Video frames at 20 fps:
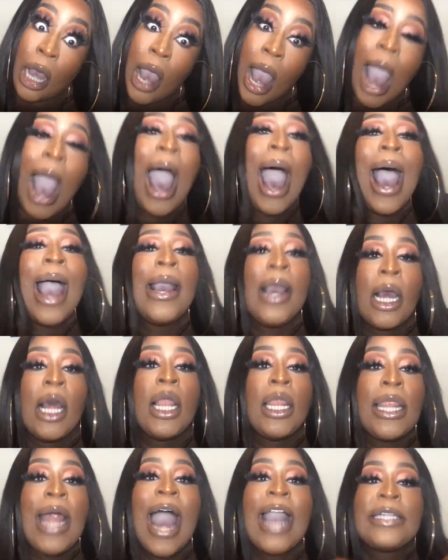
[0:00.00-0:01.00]
I
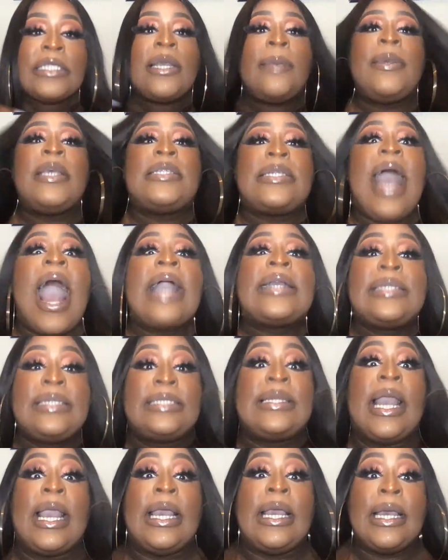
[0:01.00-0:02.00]
like to be
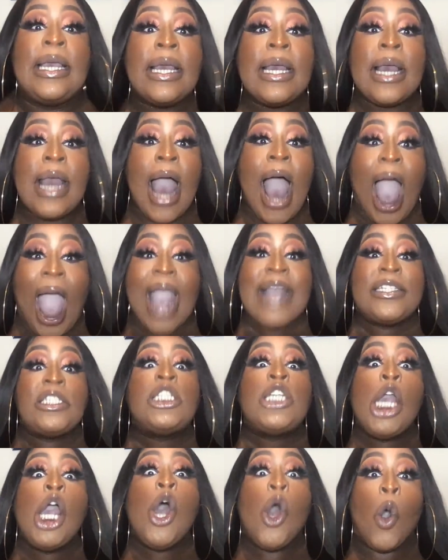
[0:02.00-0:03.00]
sexy. I
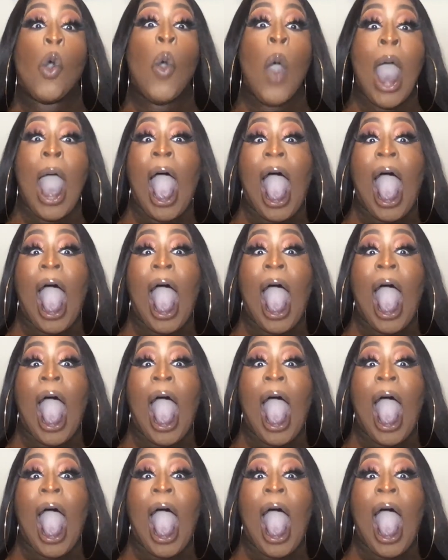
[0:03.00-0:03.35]
do.